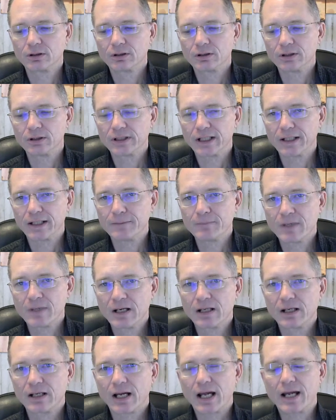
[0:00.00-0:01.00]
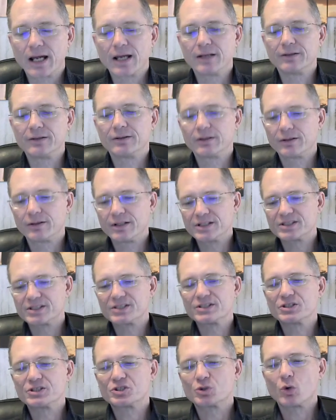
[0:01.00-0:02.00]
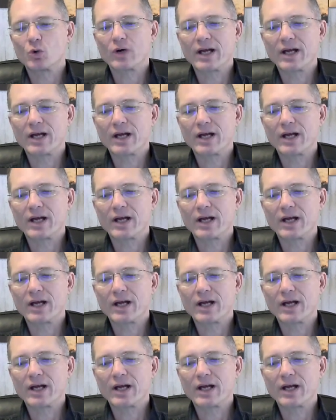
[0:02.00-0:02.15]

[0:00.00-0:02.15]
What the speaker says: Okay? And this is the short